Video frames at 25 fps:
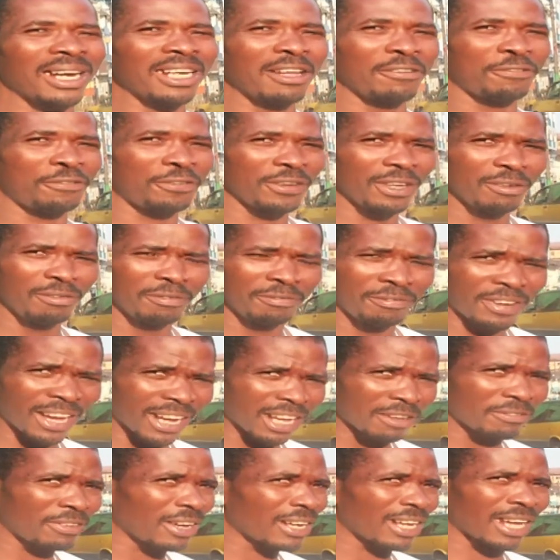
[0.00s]
And they feel
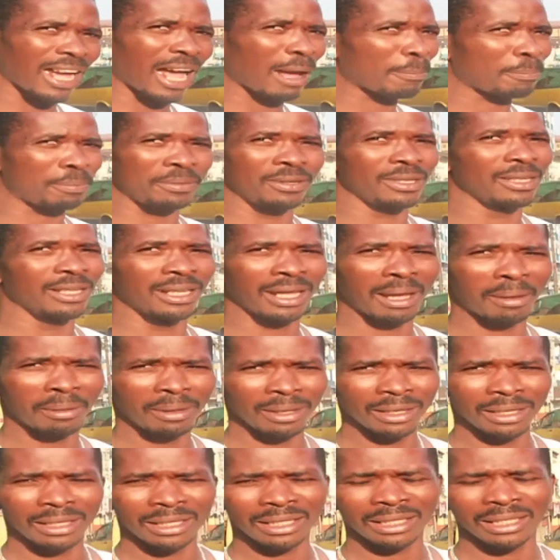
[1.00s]
very, very happy.
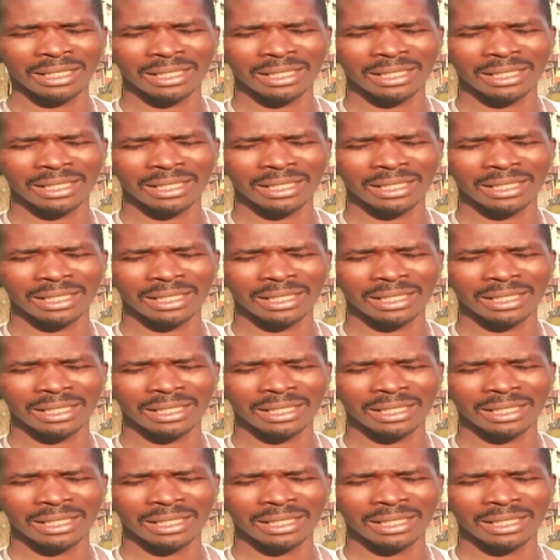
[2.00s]
Yes.